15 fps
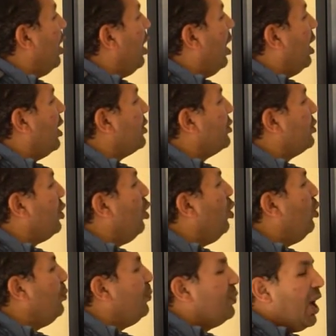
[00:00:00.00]
are
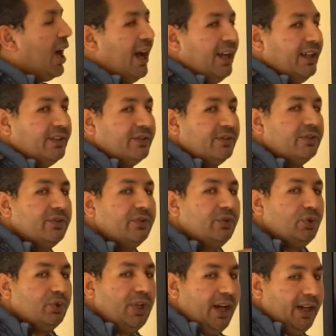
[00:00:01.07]
so bright
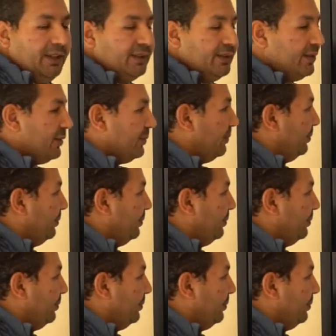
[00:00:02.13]
tonight.